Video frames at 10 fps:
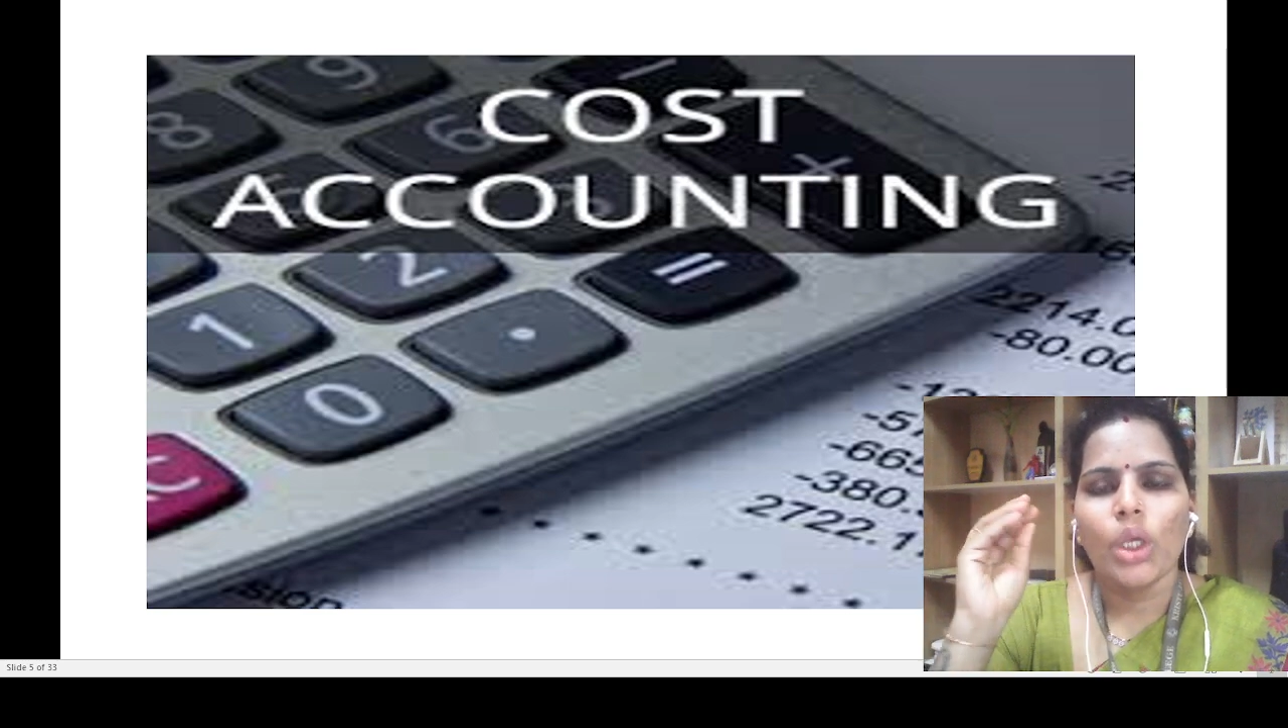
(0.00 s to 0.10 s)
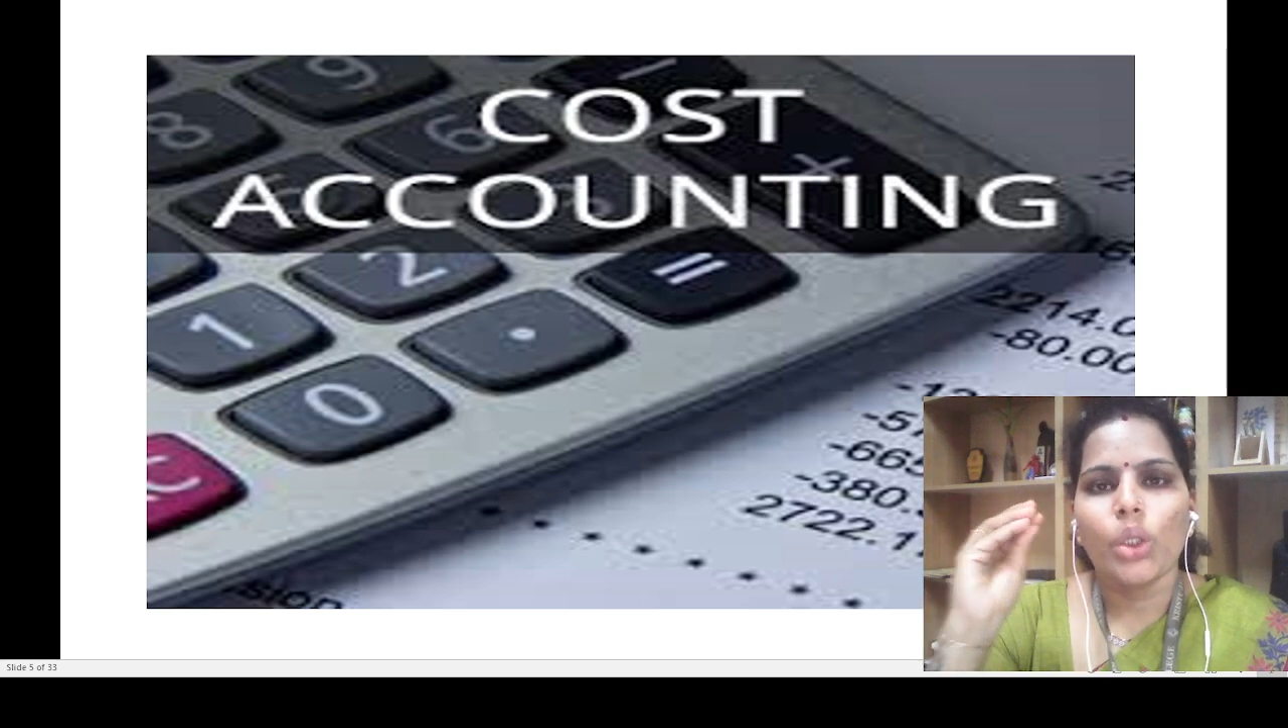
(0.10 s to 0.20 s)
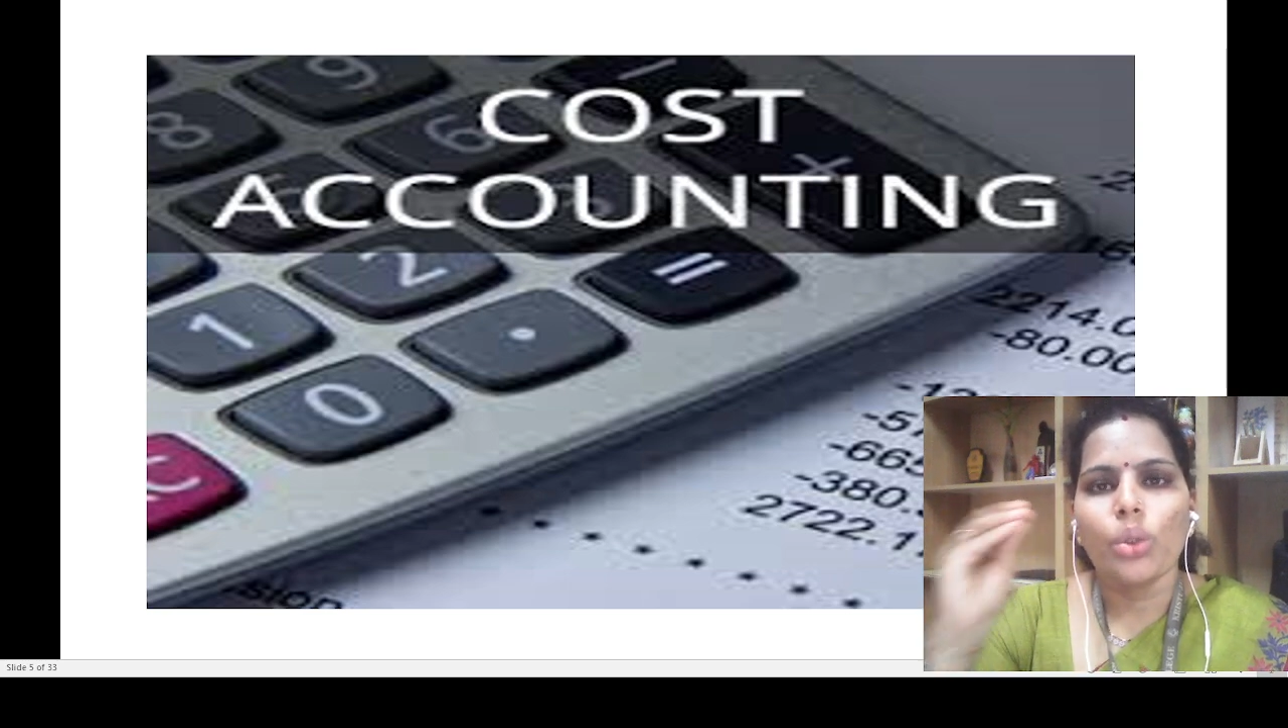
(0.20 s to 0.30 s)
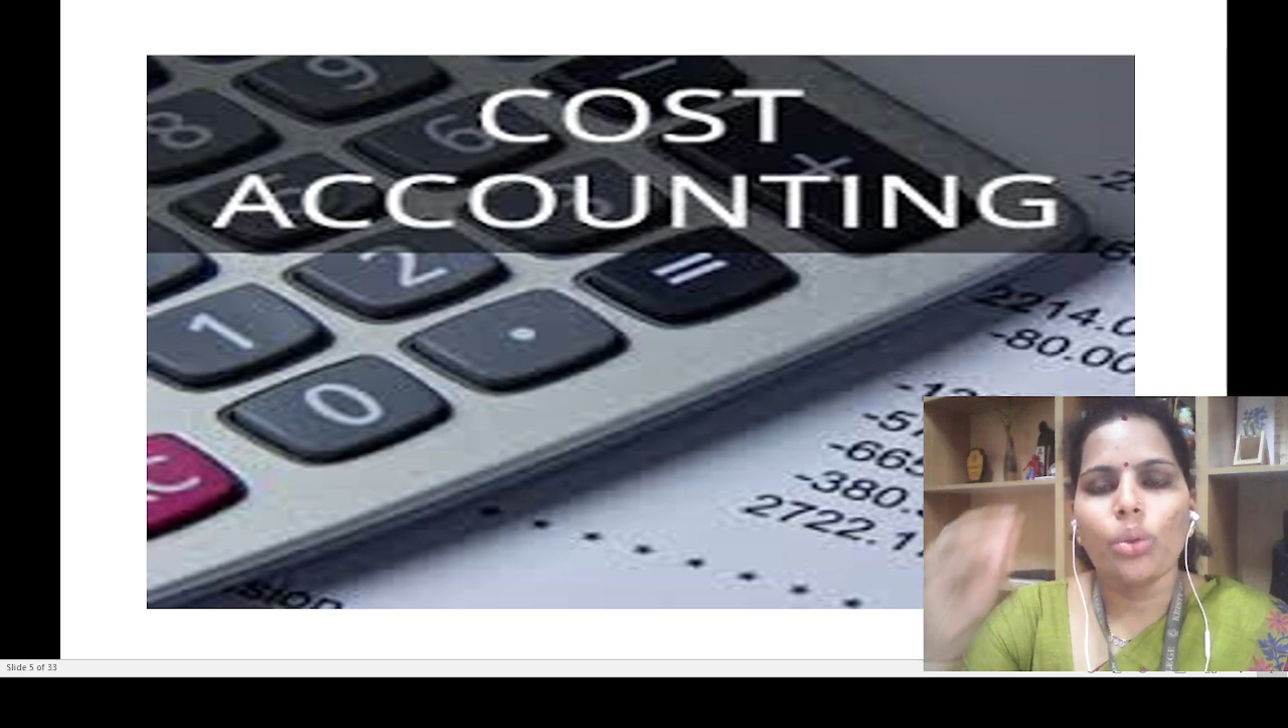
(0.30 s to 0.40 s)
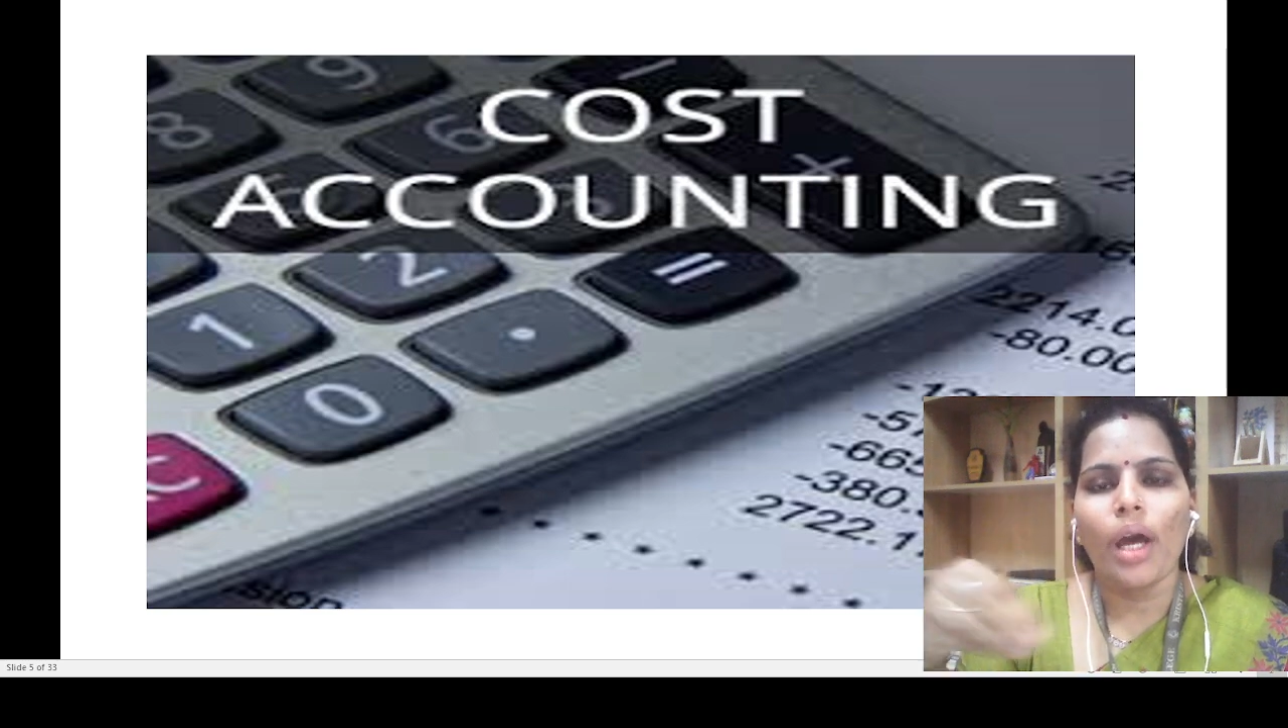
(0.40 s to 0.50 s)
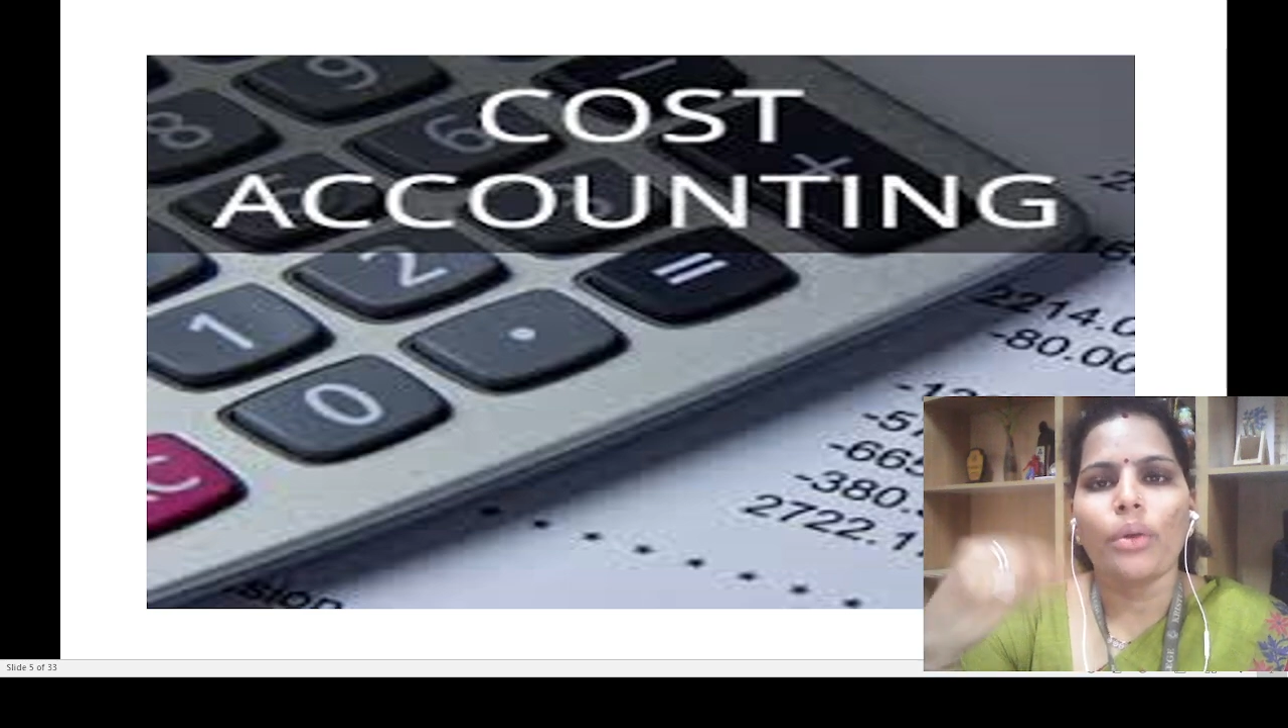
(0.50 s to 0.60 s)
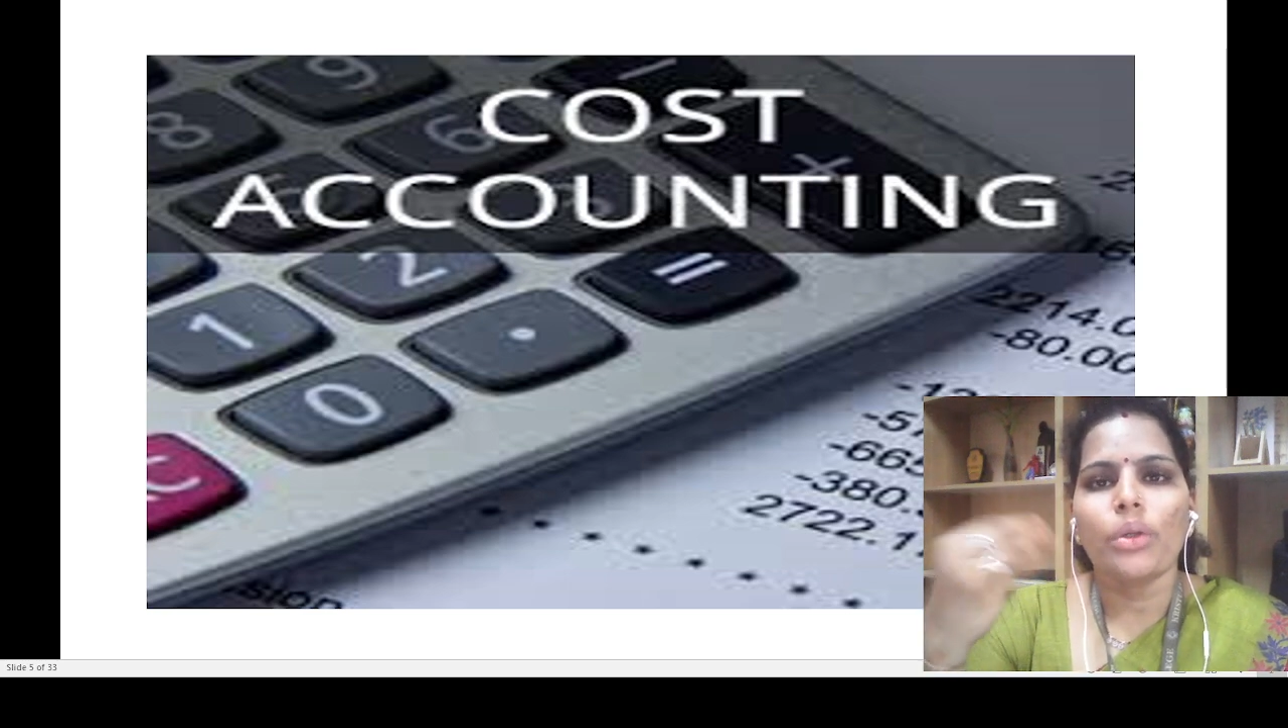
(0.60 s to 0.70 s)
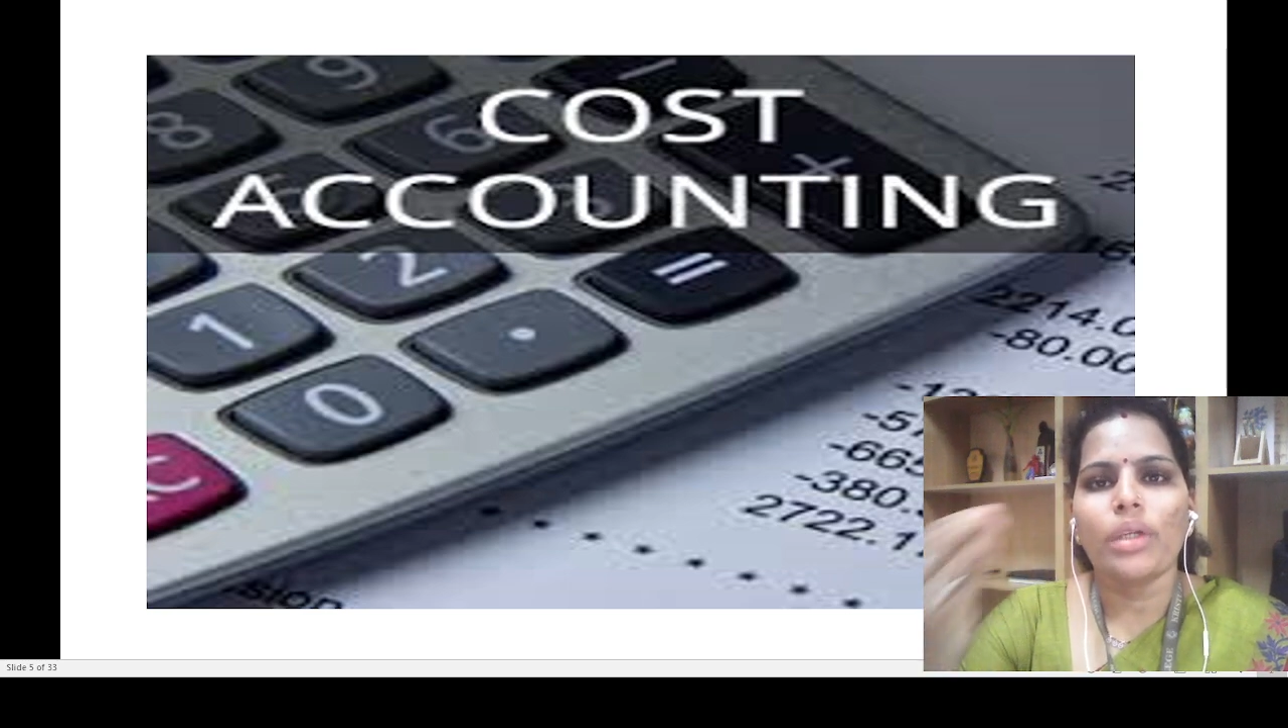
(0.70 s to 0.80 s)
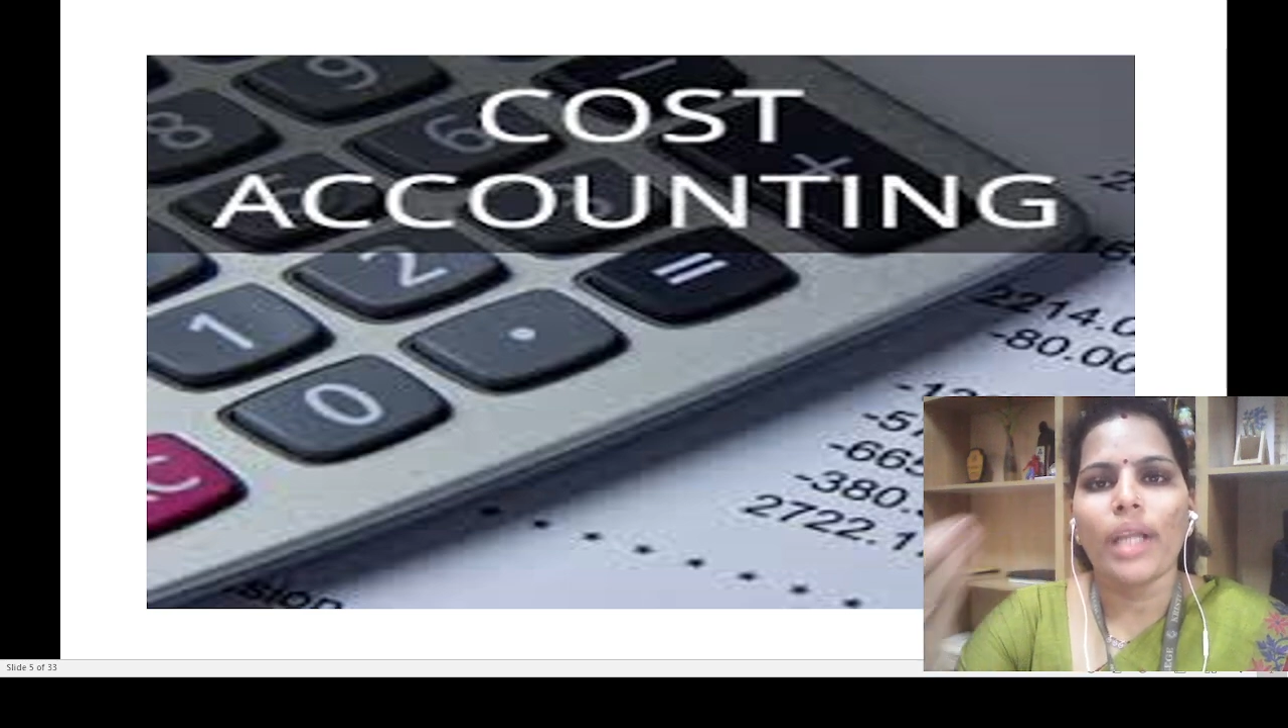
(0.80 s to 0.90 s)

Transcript: you have to